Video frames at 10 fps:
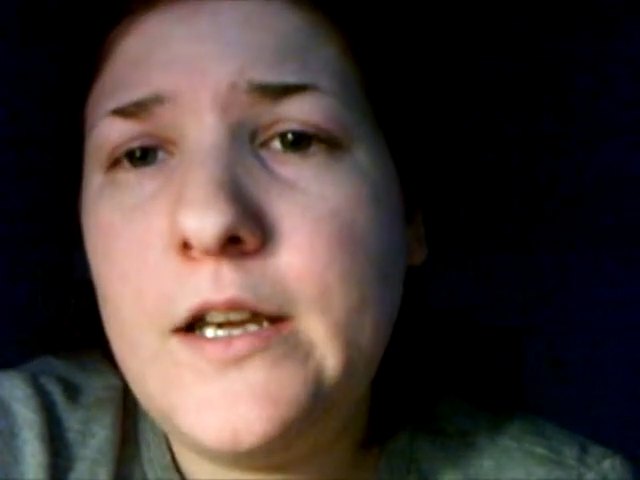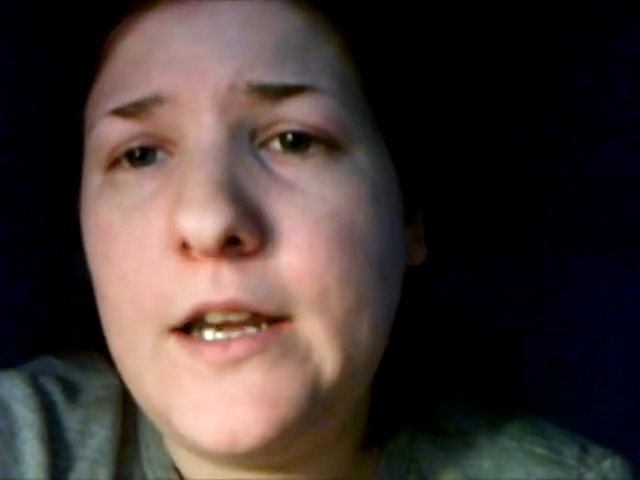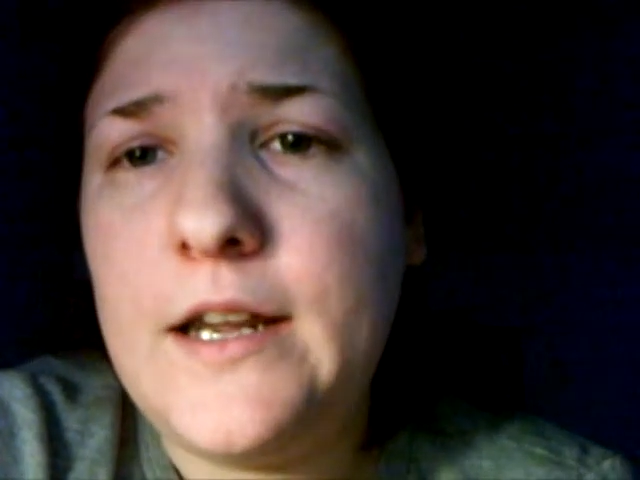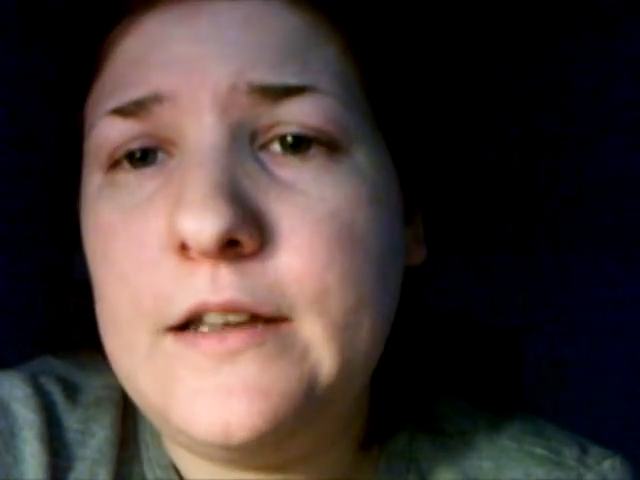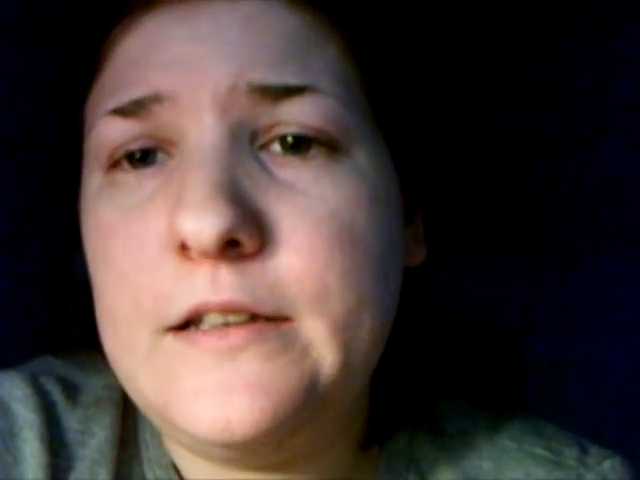
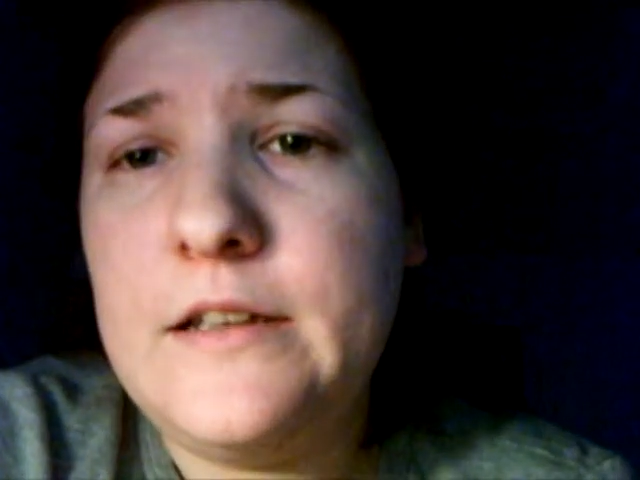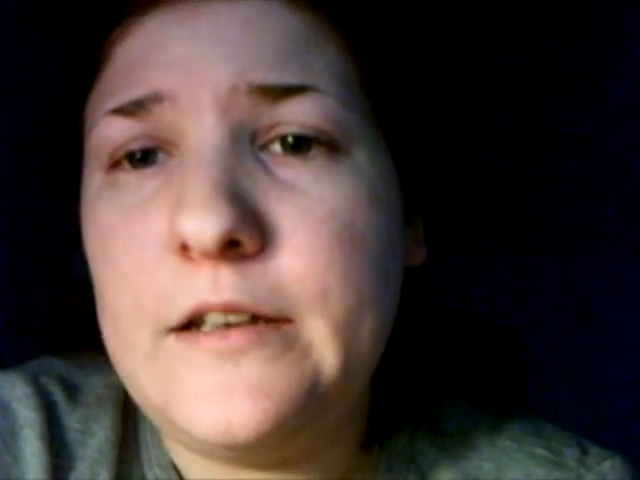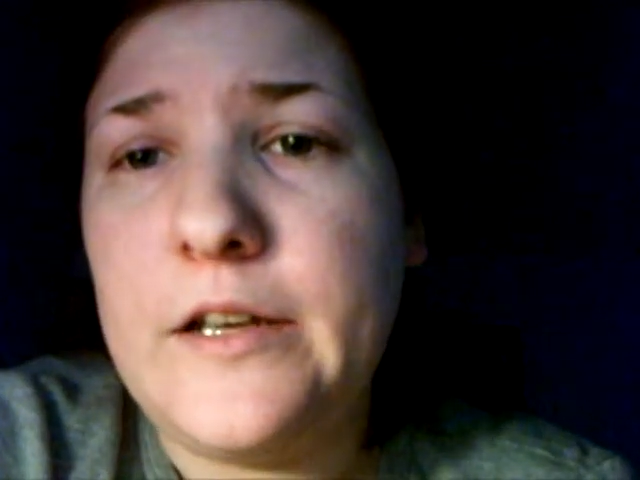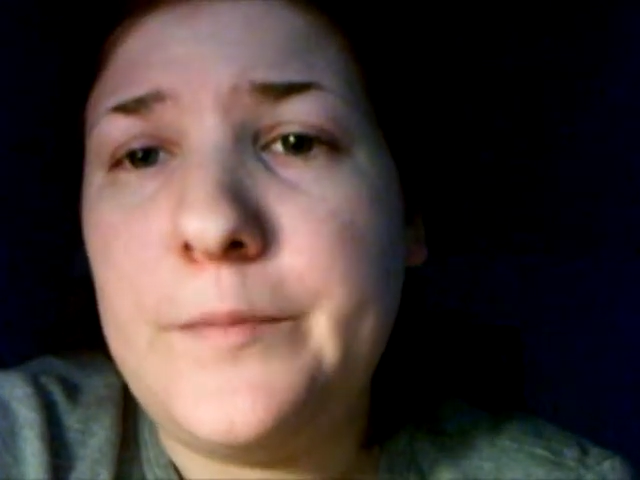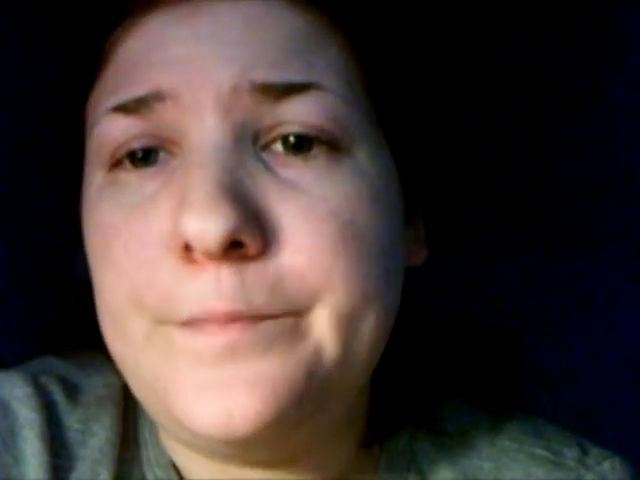
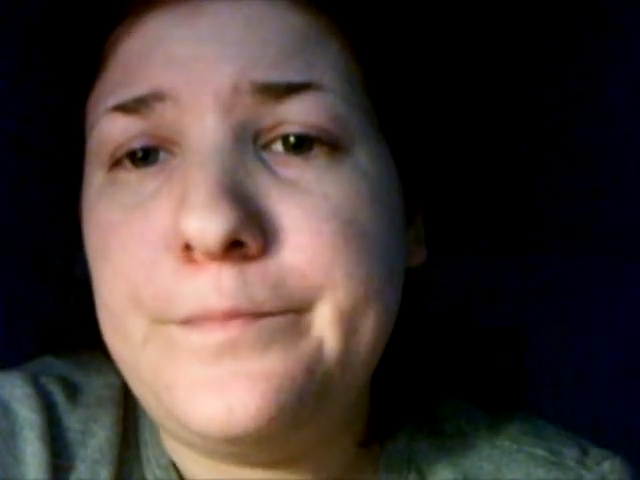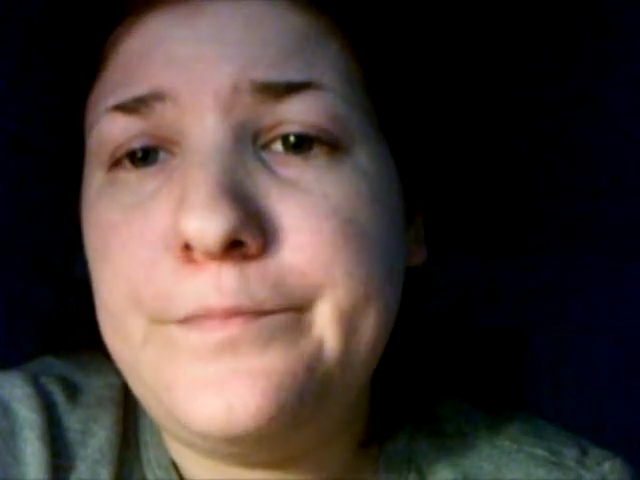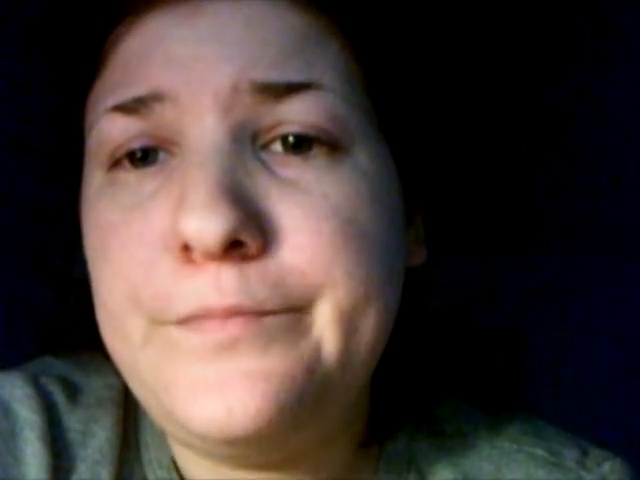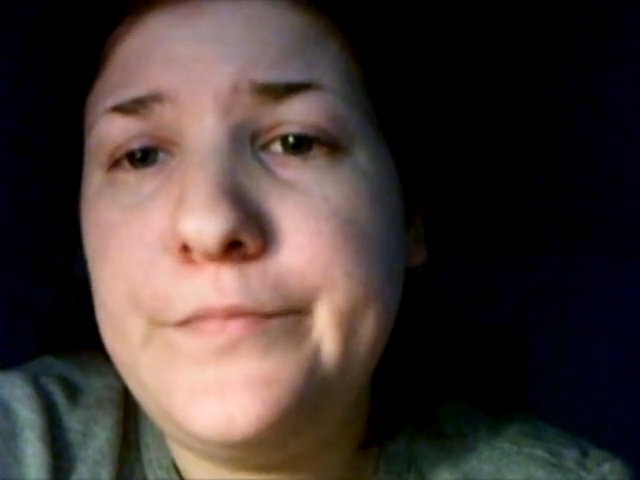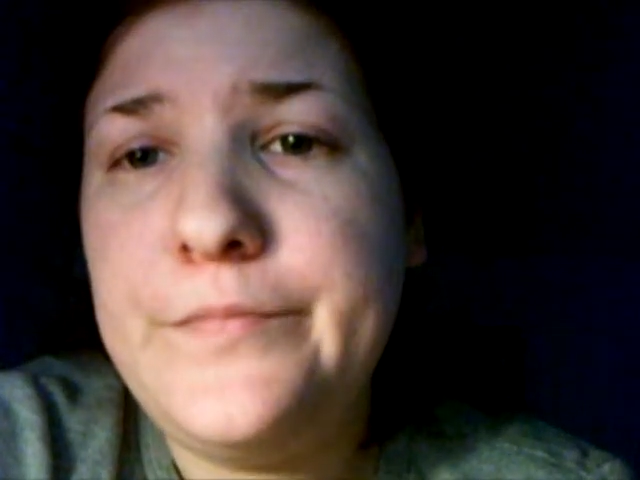and